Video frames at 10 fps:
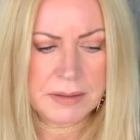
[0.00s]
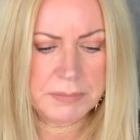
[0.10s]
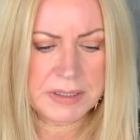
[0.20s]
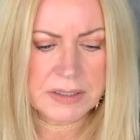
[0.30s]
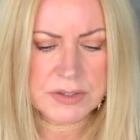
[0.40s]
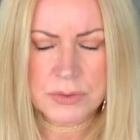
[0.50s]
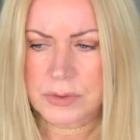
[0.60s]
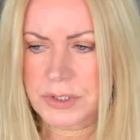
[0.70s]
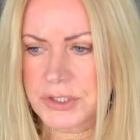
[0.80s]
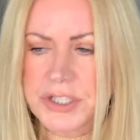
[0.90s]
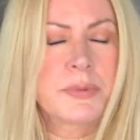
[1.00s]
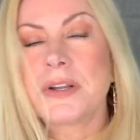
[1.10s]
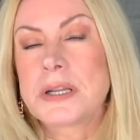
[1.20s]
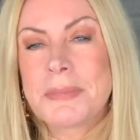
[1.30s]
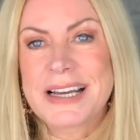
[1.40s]
being a doctor, she's
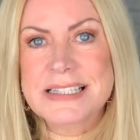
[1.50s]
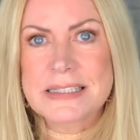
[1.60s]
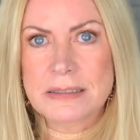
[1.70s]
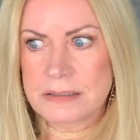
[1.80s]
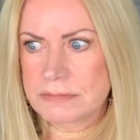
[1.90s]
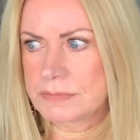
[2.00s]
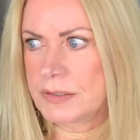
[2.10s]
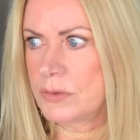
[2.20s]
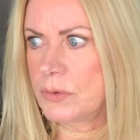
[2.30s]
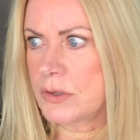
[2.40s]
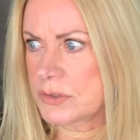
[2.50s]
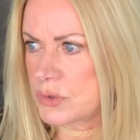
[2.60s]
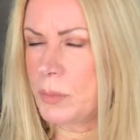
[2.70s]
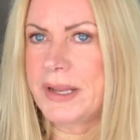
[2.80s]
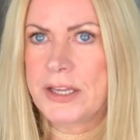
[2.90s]
wearing a mask, you know, so
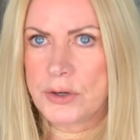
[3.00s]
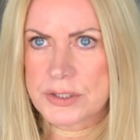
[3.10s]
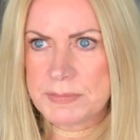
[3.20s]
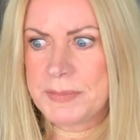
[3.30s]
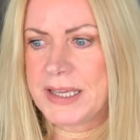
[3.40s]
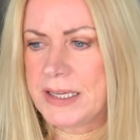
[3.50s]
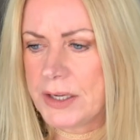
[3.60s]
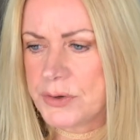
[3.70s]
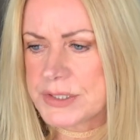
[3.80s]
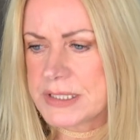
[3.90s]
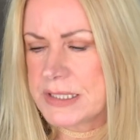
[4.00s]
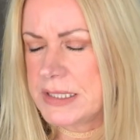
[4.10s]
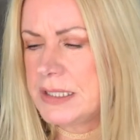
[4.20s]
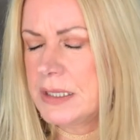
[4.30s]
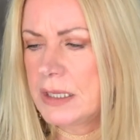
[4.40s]
many hours, maybe 8 hours a day.